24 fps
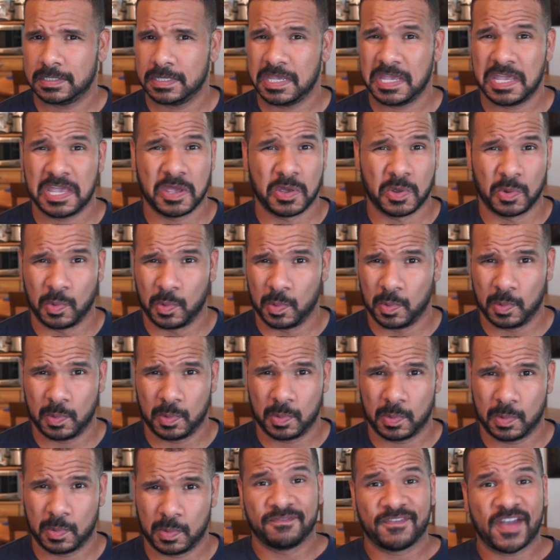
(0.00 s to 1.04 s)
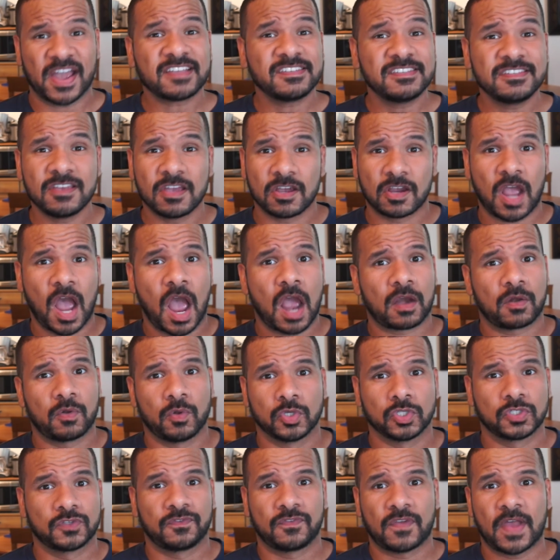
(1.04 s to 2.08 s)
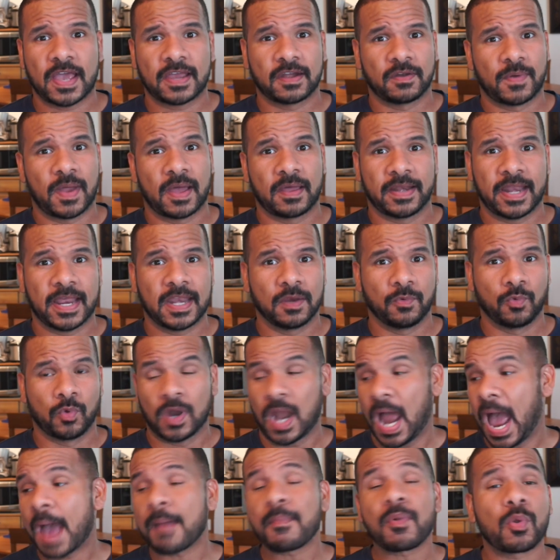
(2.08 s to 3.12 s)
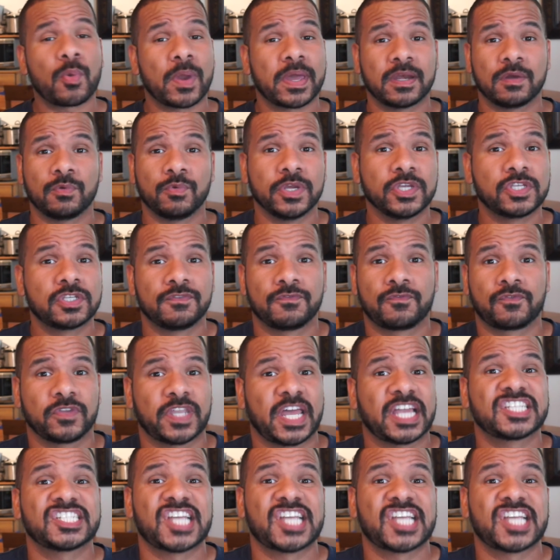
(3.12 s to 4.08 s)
Ew. If I see a cockroach flying around anywhere, I'm already reaching for that